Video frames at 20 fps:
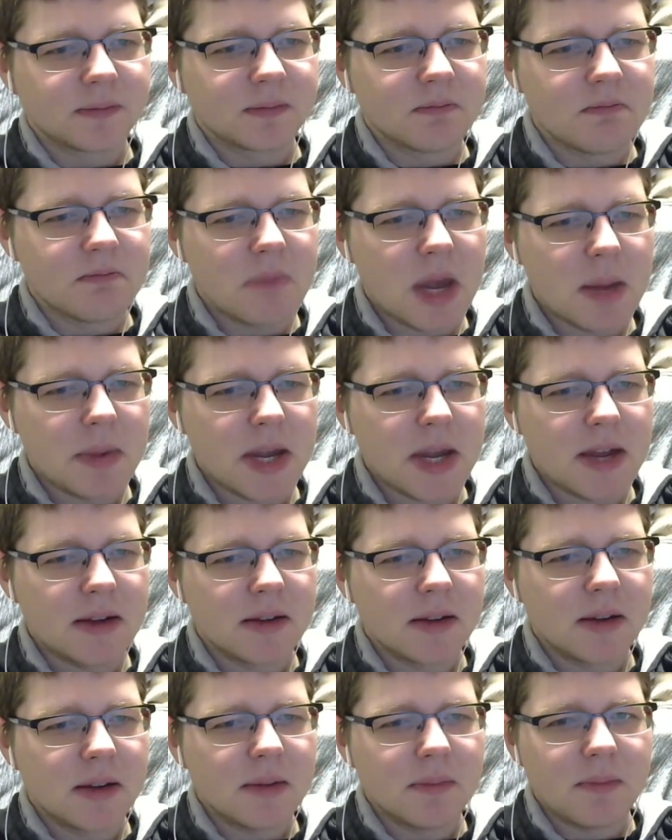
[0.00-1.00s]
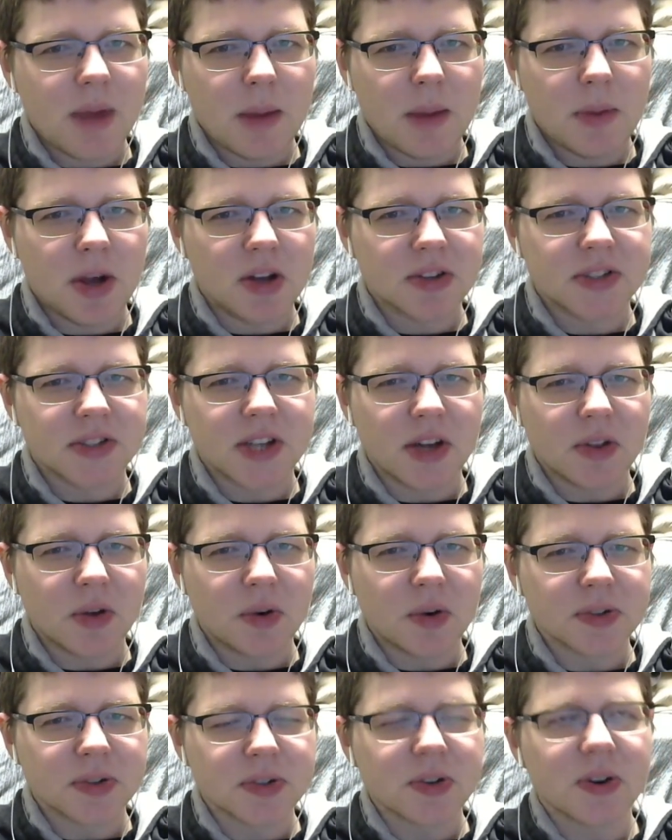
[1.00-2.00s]
Maybe. Maybe I'll tell the
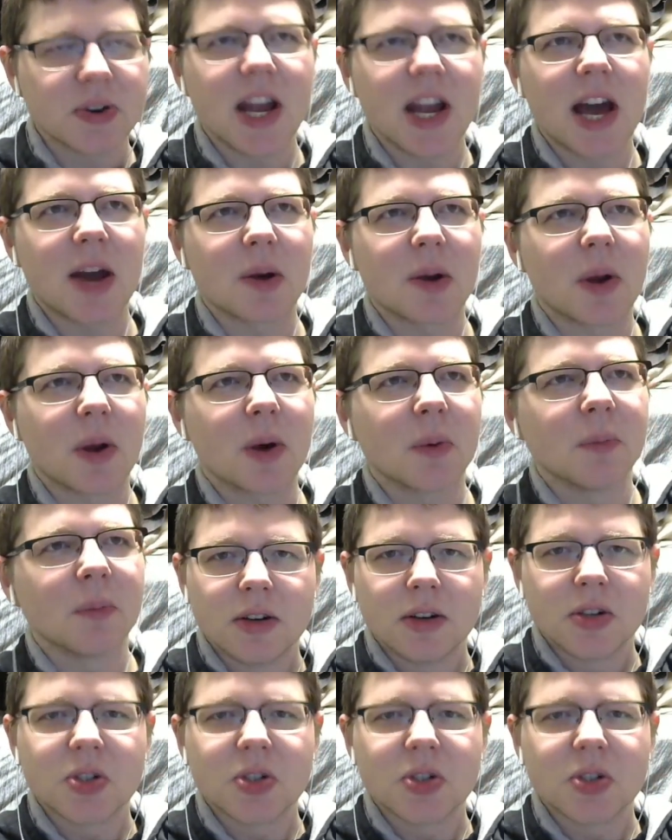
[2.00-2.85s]
whole story, I don't know.